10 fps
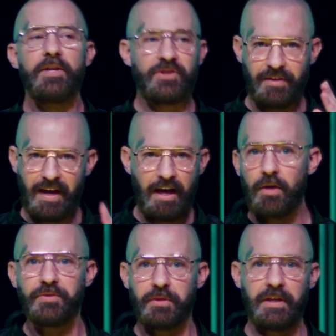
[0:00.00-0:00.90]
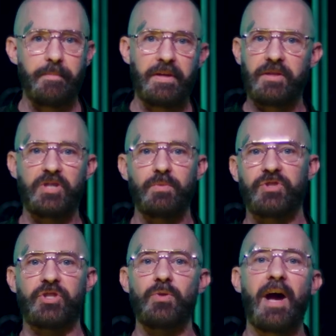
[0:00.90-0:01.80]
to the elderly because it
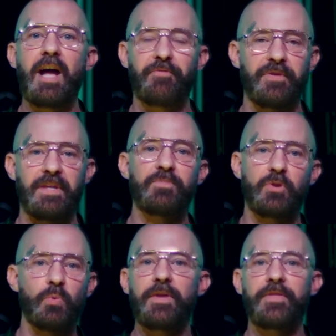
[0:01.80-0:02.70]
was too hot for them to run